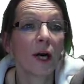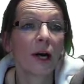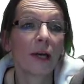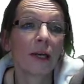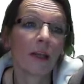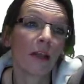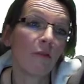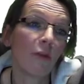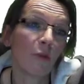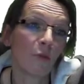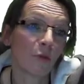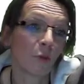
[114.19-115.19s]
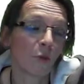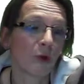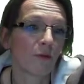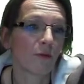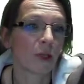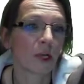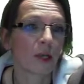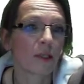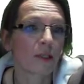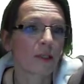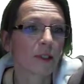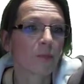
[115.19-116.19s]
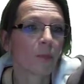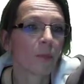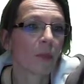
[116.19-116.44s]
and gave them 4 different colors.